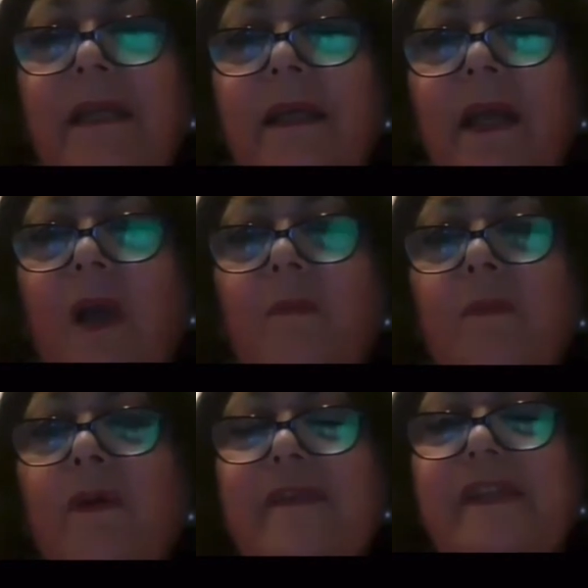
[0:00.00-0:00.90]
and move
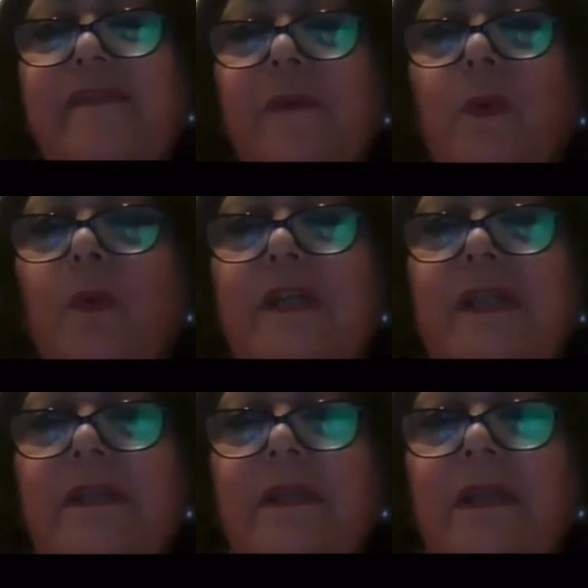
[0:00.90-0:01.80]
us forward
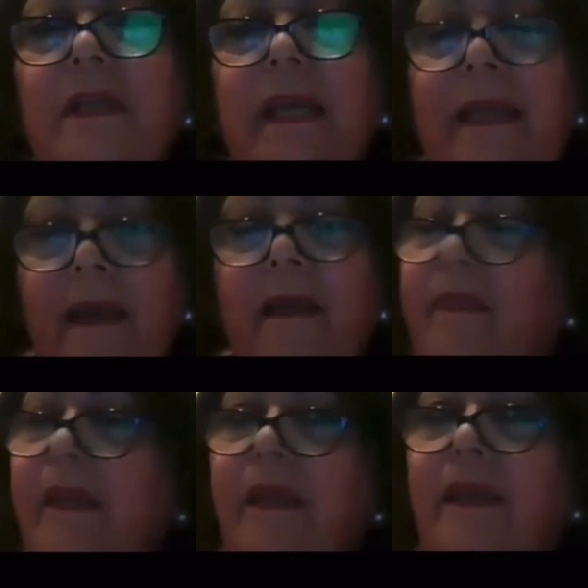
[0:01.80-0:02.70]
in our
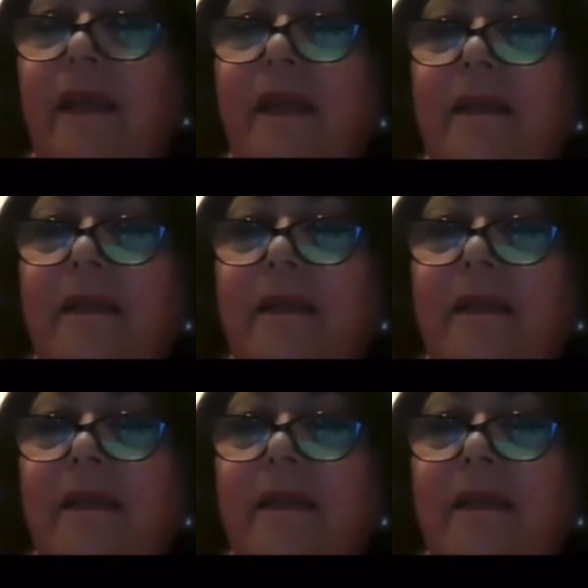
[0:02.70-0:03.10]
thinking.